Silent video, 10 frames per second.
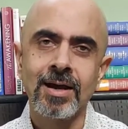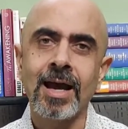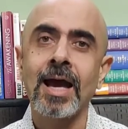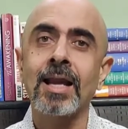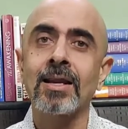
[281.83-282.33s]

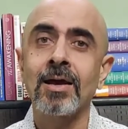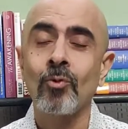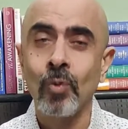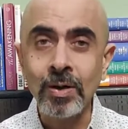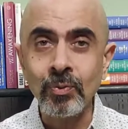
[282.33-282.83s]
And
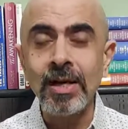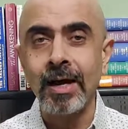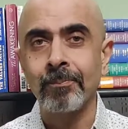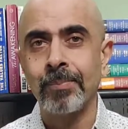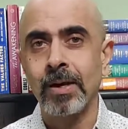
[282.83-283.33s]
what will
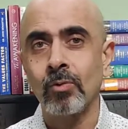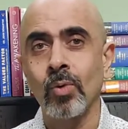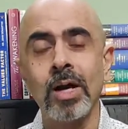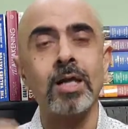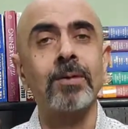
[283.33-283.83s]
happen?
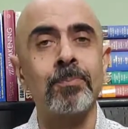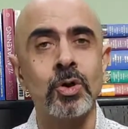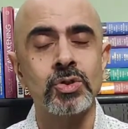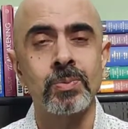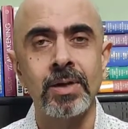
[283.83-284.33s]
What are the
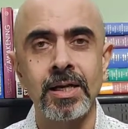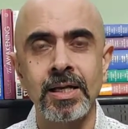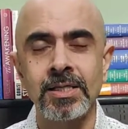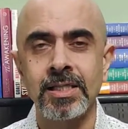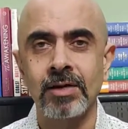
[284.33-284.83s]

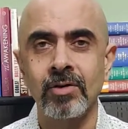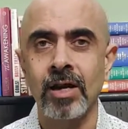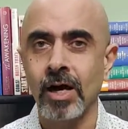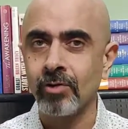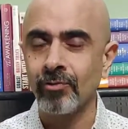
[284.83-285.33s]
possibilities that will
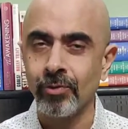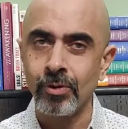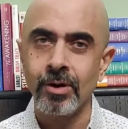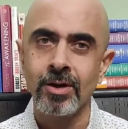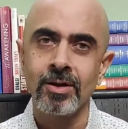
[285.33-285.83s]

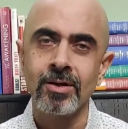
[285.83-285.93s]
unfold